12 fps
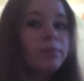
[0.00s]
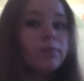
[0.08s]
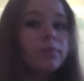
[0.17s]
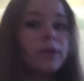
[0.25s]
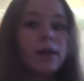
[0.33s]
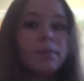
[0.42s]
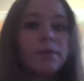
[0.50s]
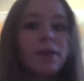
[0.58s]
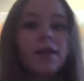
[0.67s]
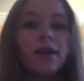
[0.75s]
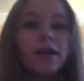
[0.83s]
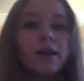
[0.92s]
Type the
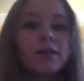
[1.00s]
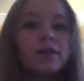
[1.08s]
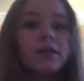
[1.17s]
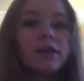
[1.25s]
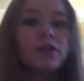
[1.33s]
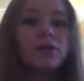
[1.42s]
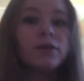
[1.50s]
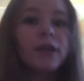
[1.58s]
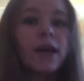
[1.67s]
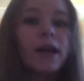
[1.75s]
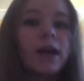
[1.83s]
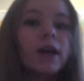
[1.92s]
things that you
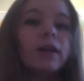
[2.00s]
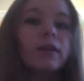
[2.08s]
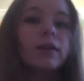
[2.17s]
say.